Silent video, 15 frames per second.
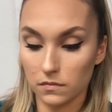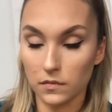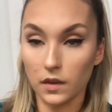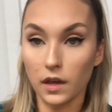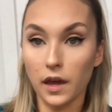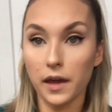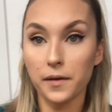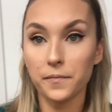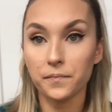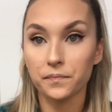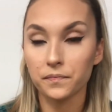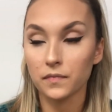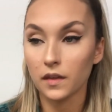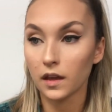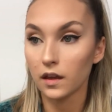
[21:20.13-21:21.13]
Okay,
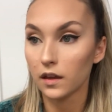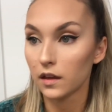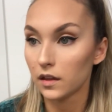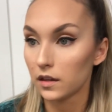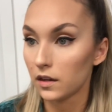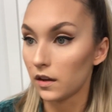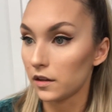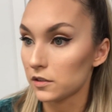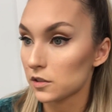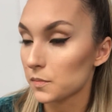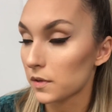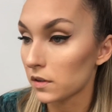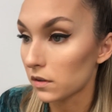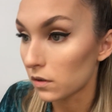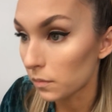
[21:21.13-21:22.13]
now I just
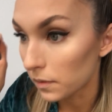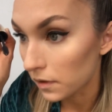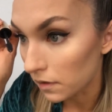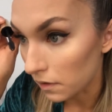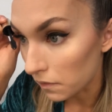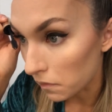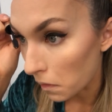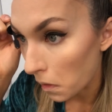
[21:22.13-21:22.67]
put a little bit of